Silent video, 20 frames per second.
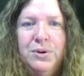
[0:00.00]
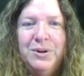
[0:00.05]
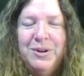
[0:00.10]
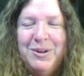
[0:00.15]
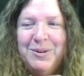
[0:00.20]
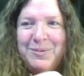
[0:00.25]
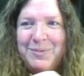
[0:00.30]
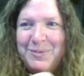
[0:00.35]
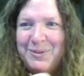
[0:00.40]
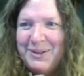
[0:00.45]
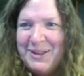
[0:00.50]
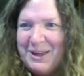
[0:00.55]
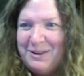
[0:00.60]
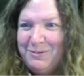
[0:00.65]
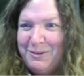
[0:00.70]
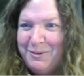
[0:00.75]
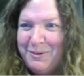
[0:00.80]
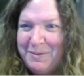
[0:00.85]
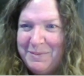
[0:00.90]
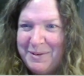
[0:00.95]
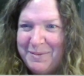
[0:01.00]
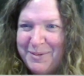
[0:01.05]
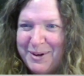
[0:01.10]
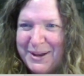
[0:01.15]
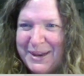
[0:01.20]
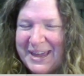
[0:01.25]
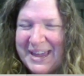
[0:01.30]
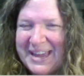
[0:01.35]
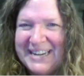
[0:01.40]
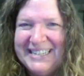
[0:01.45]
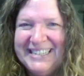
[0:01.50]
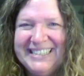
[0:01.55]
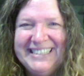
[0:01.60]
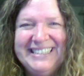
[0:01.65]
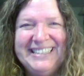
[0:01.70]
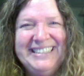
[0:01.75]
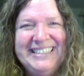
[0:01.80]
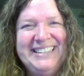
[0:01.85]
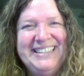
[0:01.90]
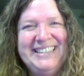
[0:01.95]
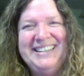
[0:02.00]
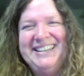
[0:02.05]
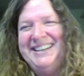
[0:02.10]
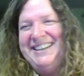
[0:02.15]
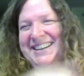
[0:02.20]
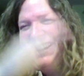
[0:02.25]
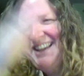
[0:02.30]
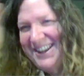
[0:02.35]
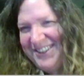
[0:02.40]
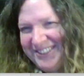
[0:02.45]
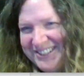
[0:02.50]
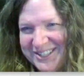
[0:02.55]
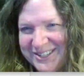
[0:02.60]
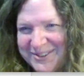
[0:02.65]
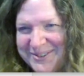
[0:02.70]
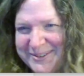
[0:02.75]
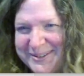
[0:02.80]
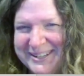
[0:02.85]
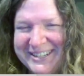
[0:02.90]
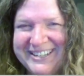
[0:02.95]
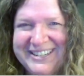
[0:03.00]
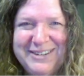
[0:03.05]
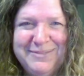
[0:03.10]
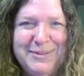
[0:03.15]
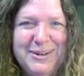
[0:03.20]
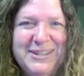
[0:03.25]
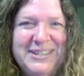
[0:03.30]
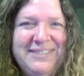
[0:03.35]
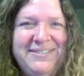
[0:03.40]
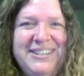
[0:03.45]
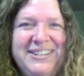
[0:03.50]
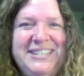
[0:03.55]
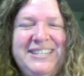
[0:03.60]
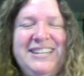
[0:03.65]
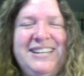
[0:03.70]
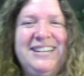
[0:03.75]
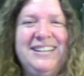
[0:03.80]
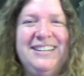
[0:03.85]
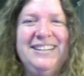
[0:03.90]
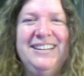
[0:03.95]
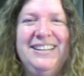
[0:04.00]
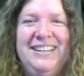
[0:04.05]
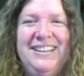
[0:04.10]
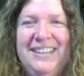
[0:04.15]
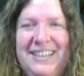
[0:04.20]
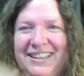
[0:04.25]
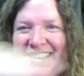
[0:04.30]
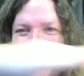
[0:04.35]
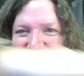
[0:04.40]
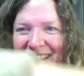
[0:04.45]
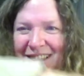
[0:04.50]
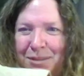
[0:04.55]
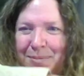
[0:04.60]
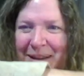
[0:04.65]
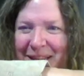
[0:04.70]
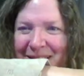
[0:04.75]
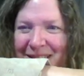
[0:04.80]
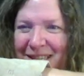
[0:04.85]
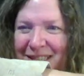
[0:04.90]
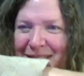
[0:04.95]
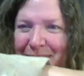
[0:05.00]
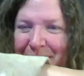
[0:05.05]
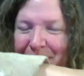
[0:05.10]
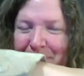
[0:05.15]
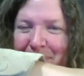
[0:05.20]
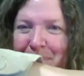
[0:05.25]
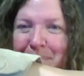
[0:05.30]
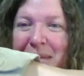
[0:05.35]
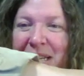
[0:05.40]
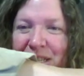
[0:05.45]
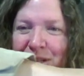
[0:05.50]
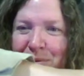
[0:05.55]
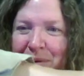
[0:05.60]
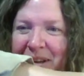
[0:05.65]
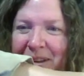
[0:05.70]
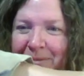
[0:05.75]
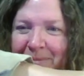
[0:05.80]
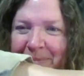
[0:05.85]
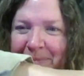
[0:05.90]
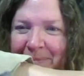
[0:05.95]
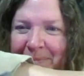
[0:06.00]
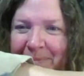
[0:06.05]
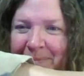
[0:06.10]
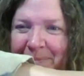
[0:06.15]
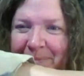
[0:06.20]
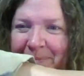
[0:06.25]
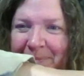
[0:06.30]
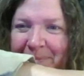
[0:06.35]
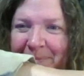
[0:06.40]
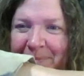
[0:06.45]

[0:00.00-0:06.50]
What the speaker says: Whew, glad we remembered that. Now let's go on to number 17. The base is a mystery.